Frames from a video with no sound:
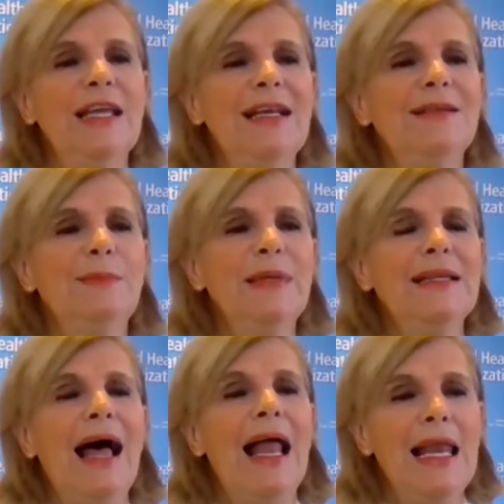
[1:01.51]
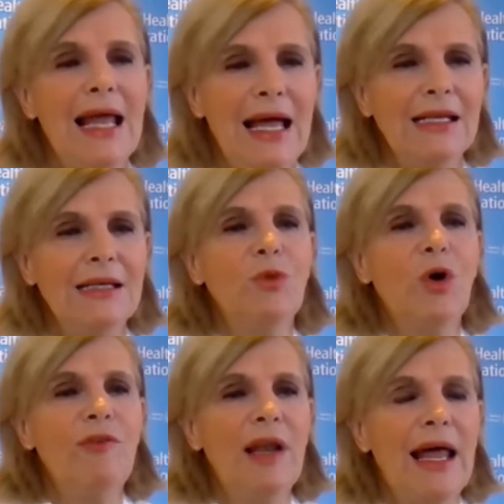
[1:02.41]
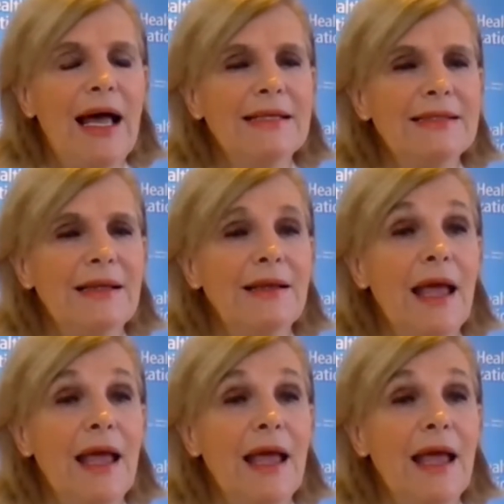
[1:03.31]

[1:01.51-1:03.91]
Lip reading: a little bit aligned, mobilized,